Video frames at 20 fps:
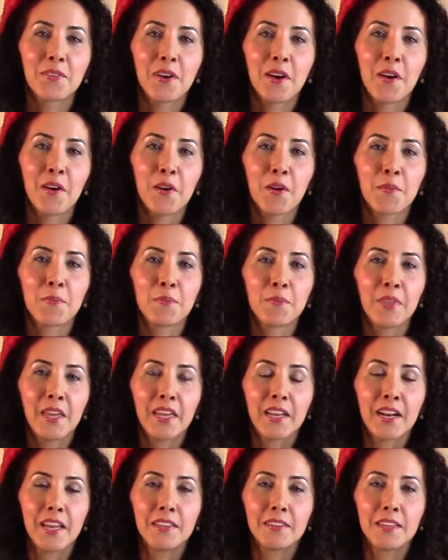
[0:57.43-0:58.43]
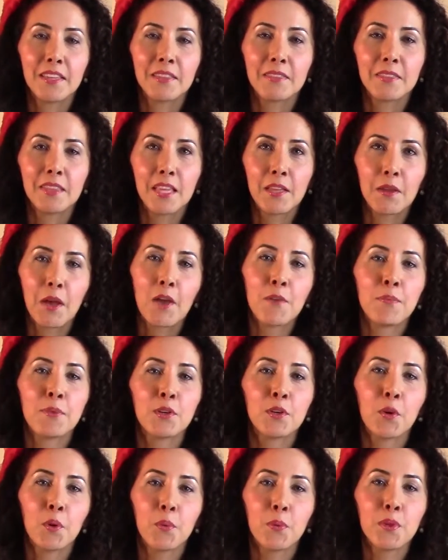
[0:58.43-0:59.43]
And I've been
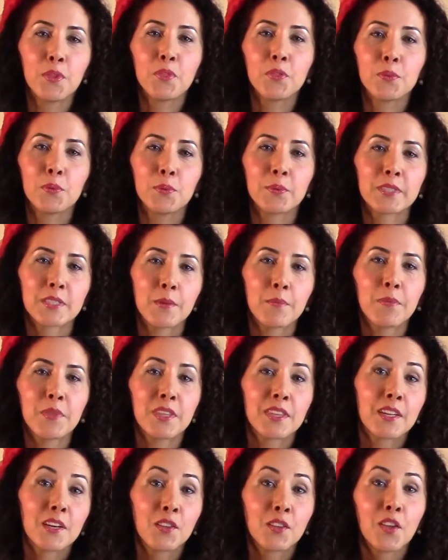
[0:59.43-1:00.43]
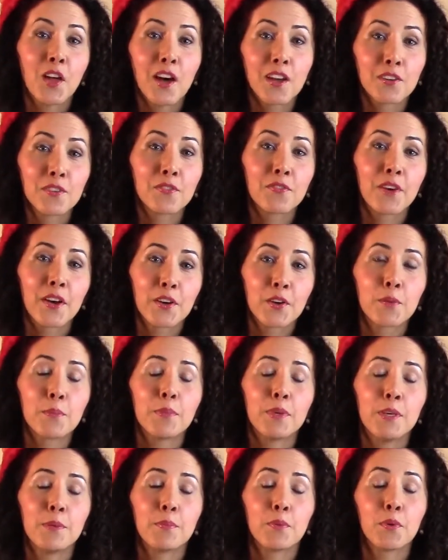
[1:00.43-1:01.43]
going through something that a lot of fire
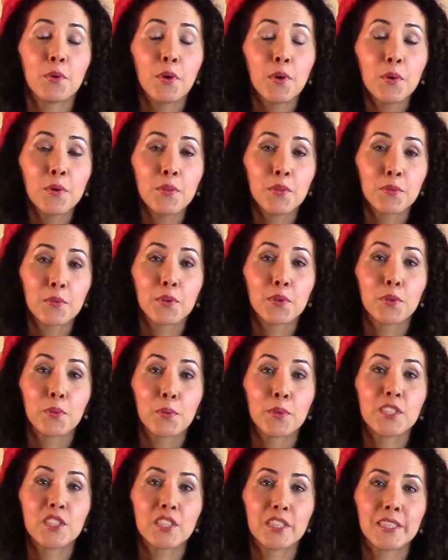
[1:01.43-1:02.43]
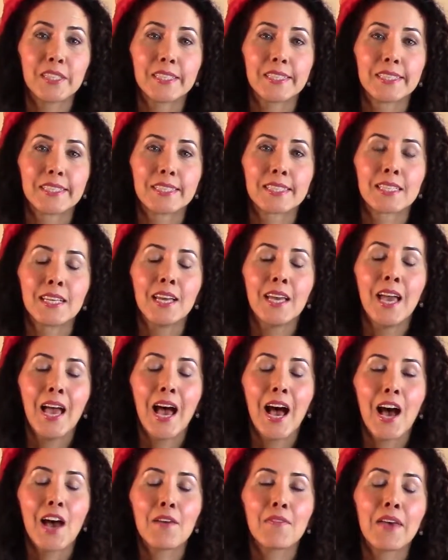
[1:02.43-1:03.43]
people go through, which is
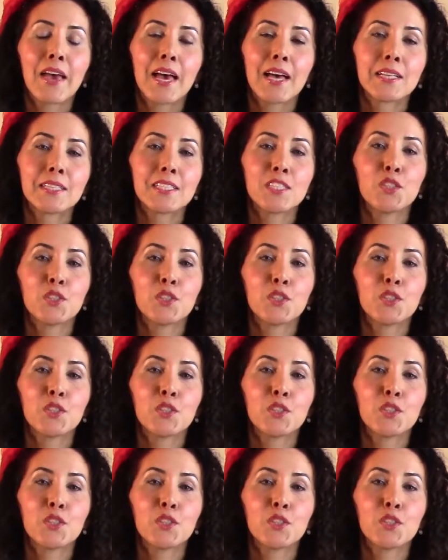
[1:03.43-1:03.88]
I've had